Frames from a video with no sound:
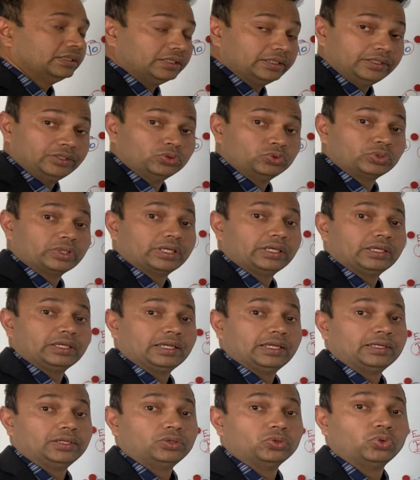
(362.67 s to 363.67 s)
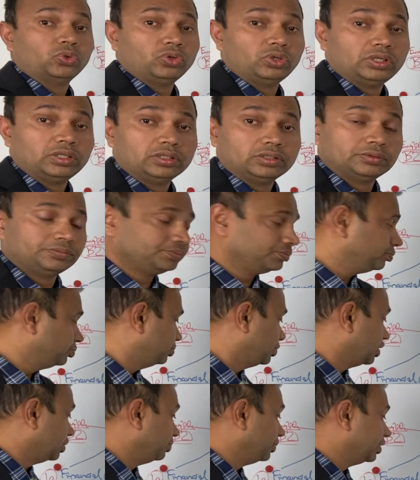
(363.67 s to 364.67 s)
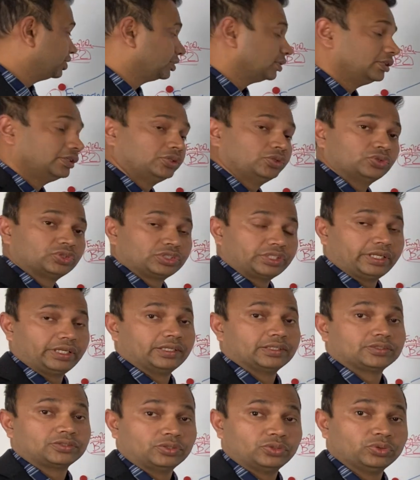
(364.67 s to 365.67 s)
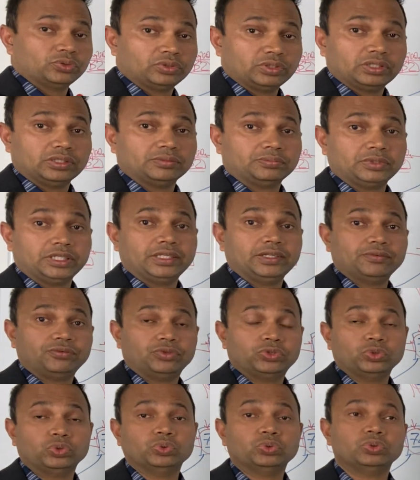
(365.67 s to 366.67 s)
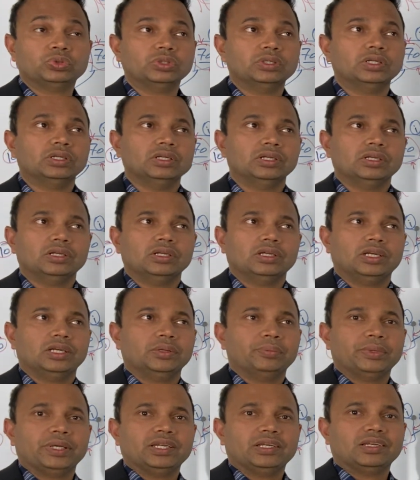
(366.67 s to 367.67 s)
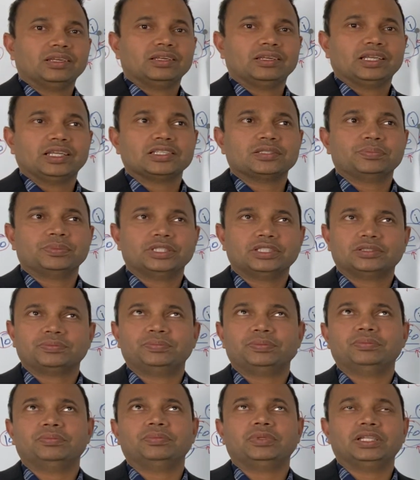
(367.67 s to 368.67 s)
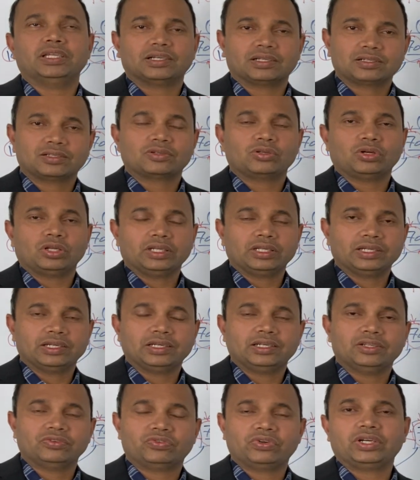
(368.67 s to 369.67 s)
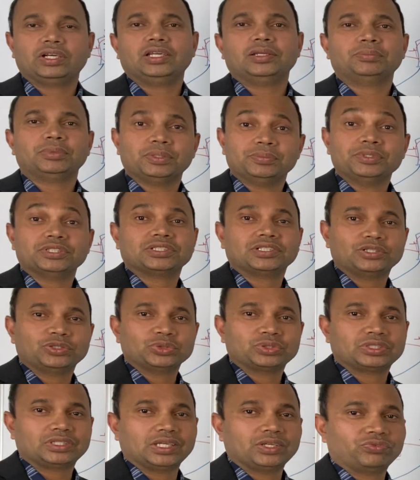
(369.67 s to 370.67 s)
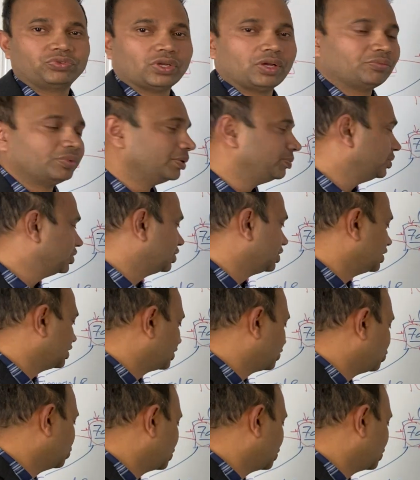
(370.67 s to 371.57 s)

the UK and you hold a permission to stay, so leave to remain, as they are calling it differently, permission to stay. If you have permissions to